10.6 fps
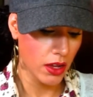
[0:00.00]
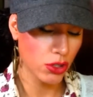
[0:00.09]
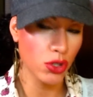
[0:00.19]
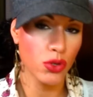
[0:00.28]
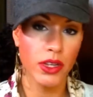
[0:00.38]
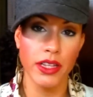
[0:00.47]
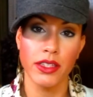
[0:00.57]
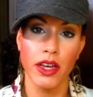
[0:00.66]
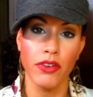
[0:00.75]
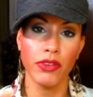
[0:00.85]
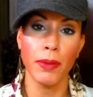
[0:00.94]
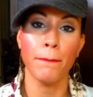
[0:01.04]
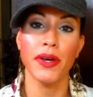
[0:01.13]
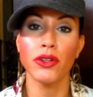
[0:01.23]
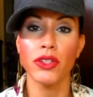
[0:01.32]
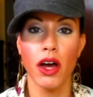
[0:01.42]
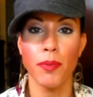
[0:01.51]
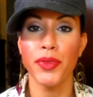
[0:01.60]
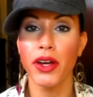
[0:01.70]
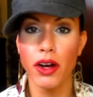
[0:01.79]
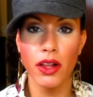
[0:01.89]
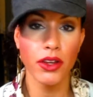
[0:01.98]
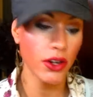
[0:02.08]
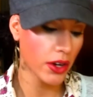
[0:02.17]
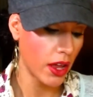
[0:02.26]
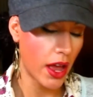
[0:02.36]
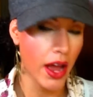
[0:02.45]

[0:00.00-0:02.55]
so you can definitely build up the color.